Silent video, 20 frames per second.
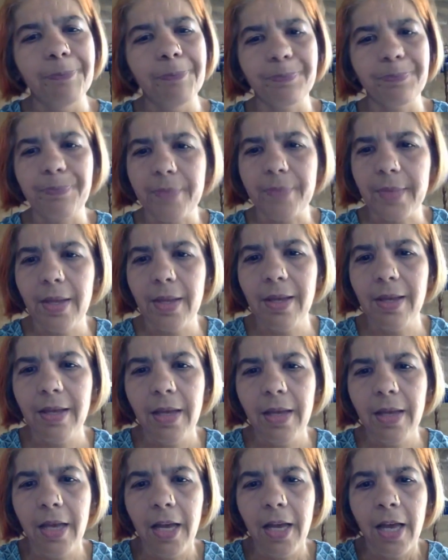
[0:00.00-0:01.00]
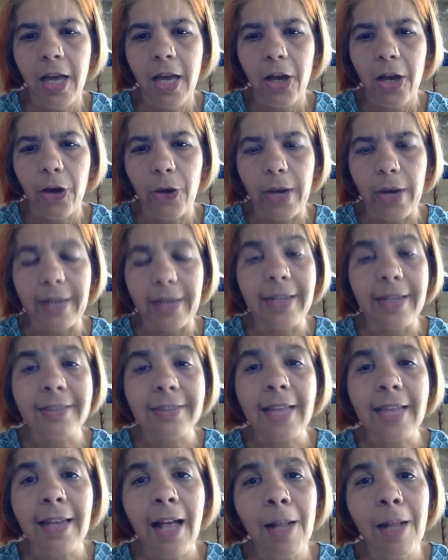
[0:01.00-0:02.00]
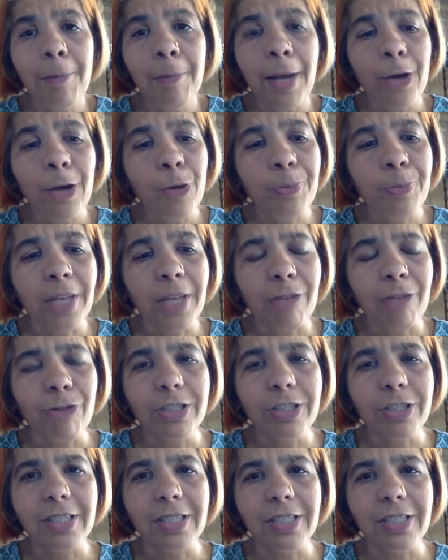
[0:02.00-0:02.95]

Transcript: um, All right, does that help? I hope that was a